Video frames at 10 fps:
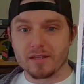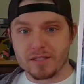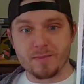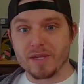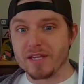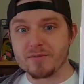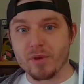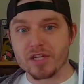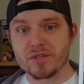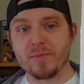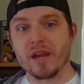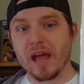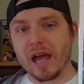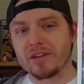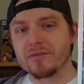spend as much. But
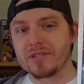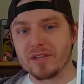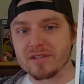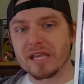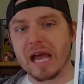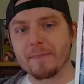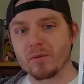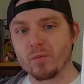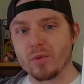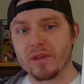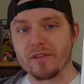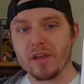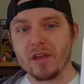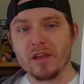I do see this happen with